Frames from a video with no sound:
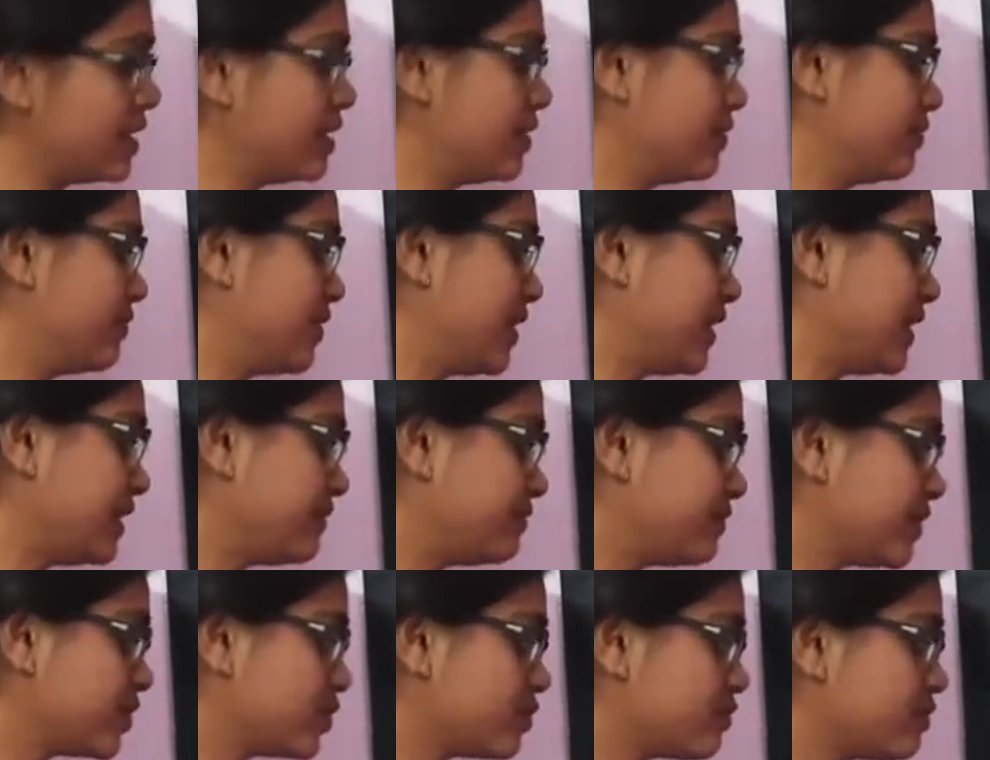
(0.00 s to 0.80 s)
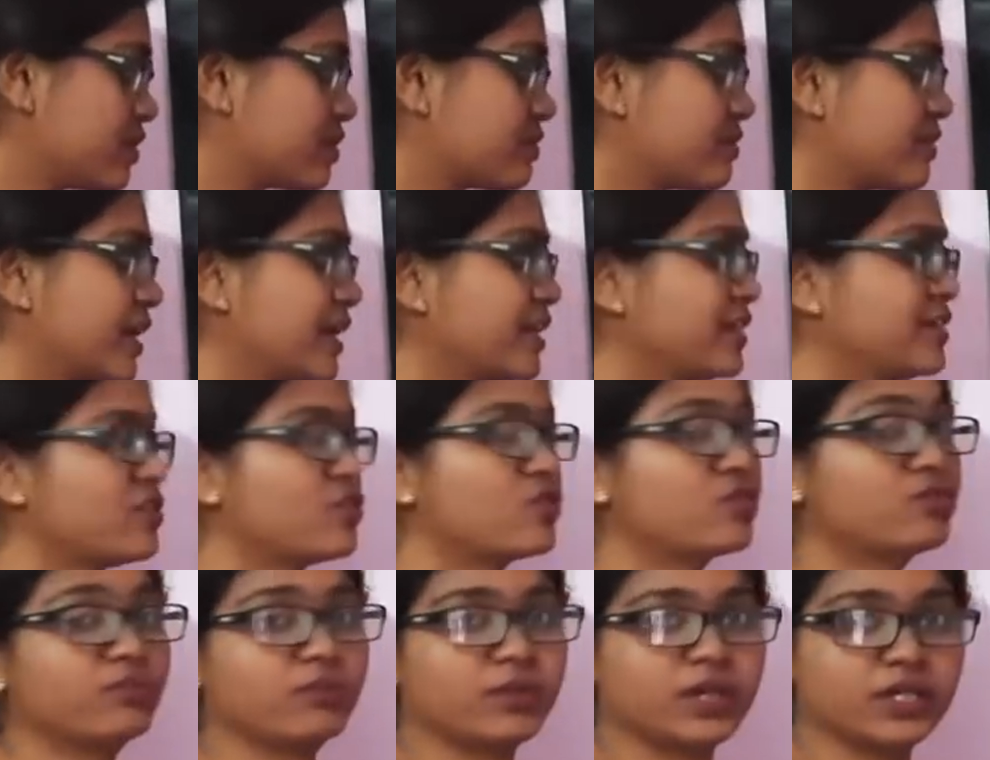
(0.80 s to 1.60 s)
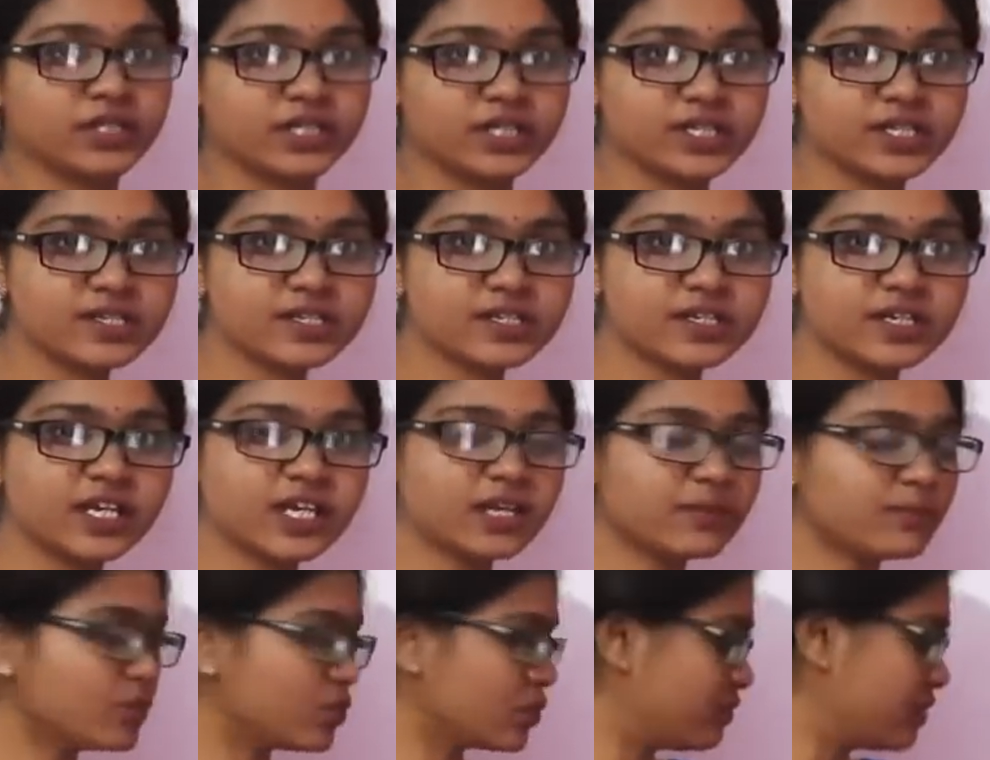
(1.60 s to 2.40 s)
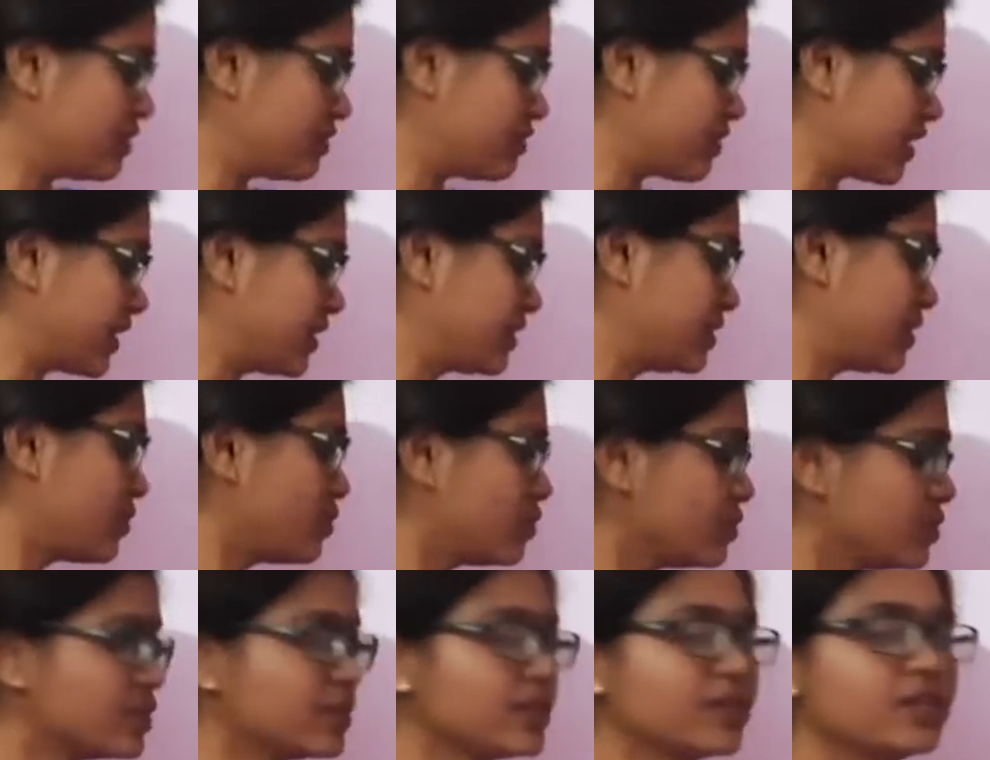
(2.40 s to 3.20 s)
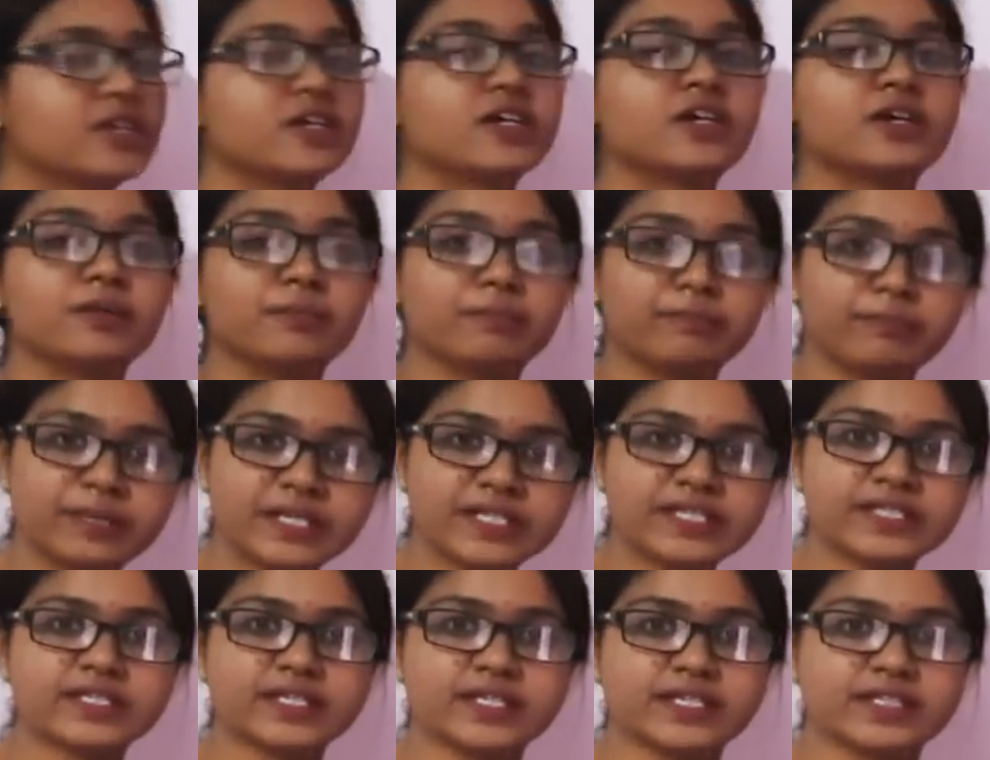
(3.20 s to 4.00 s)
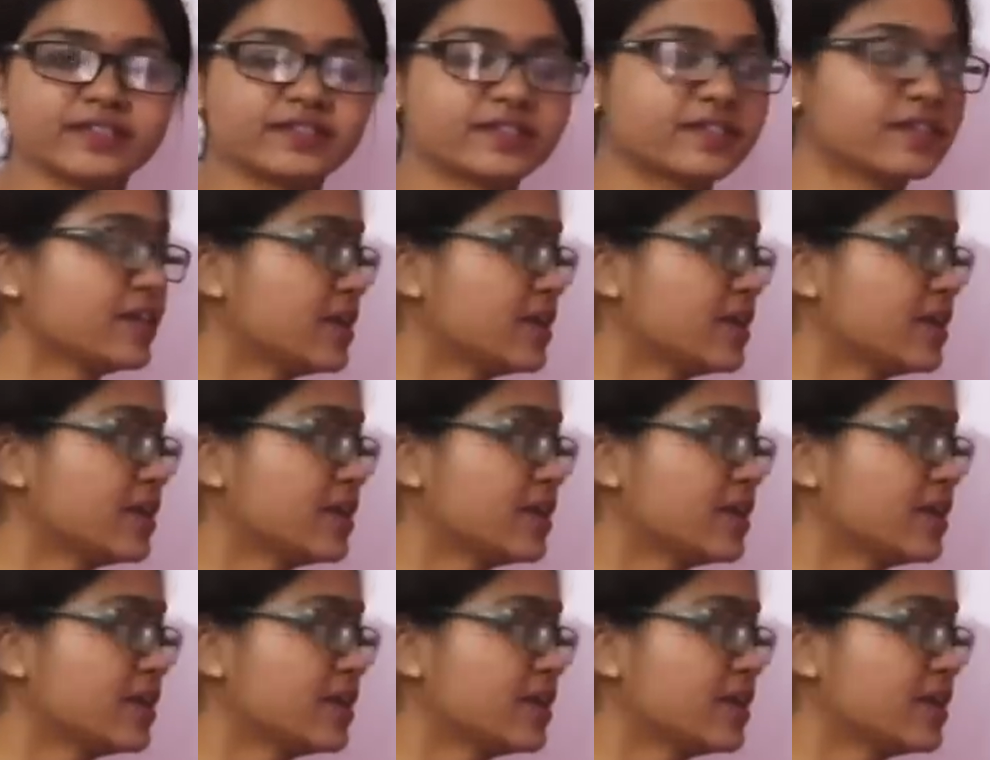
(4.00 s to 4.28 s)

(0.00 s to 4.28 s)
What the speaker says: Whenever you will write down mother's name, you will write down Mrs.